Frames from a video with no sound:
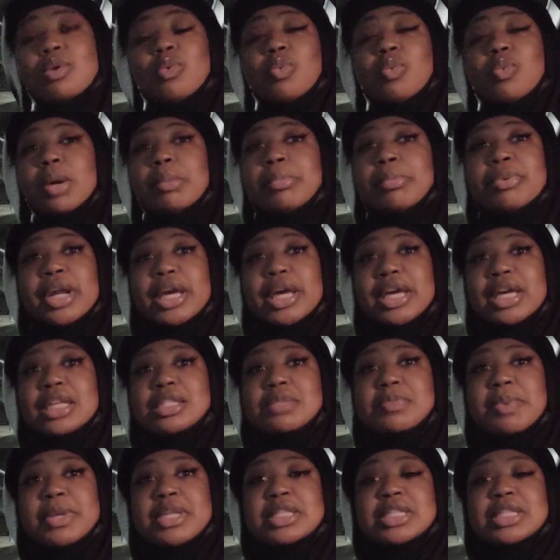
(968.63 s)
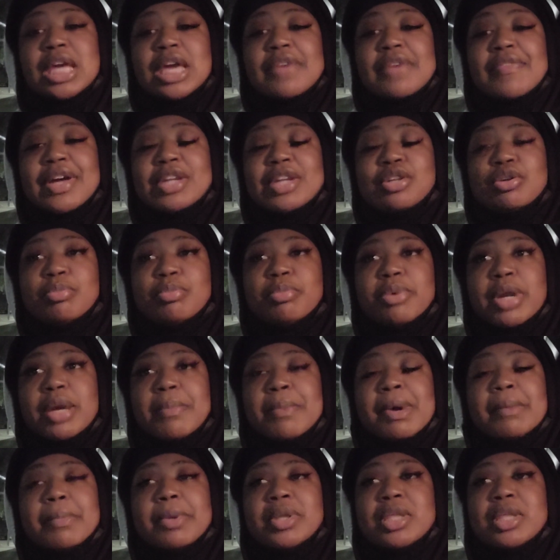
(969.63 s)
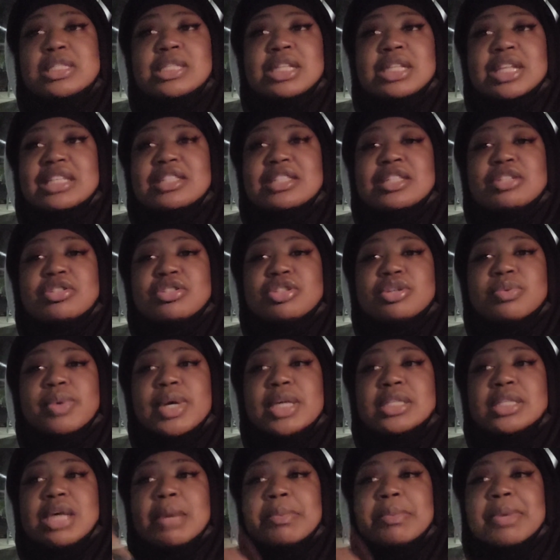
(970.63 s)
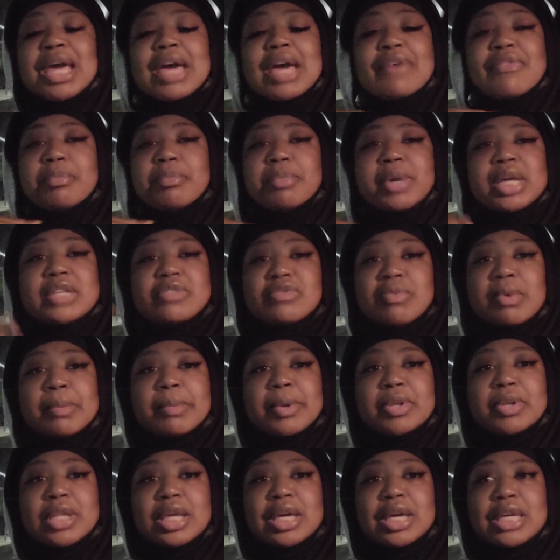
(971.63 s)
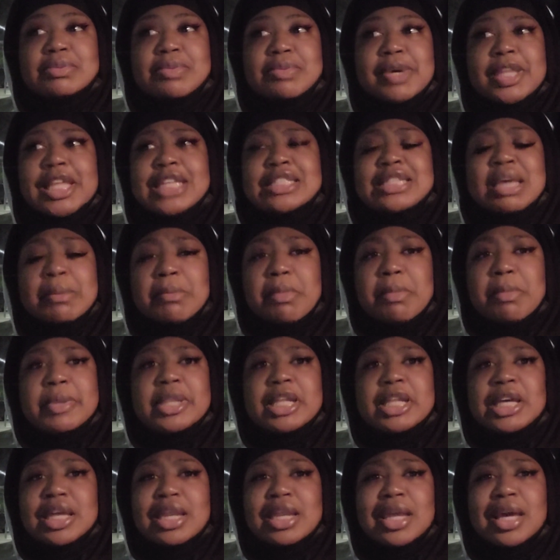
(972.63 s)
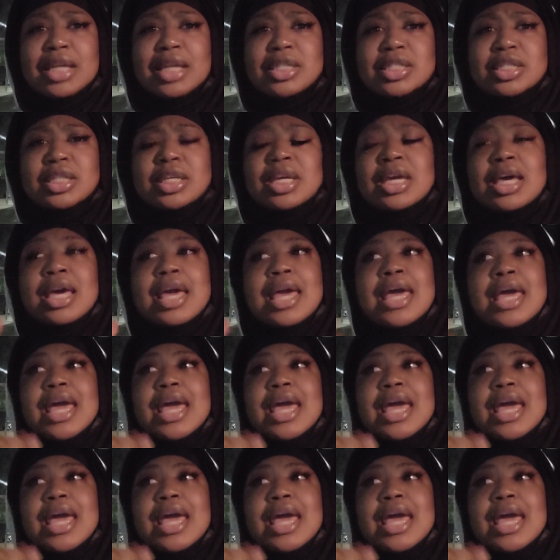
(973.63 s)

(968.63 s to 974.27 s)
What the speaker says: want braids. But it's like, if I do braids, my birthday's in less than 2 weeks. I'm not having braids for my birthday because by that time I'm going to be looking ashy.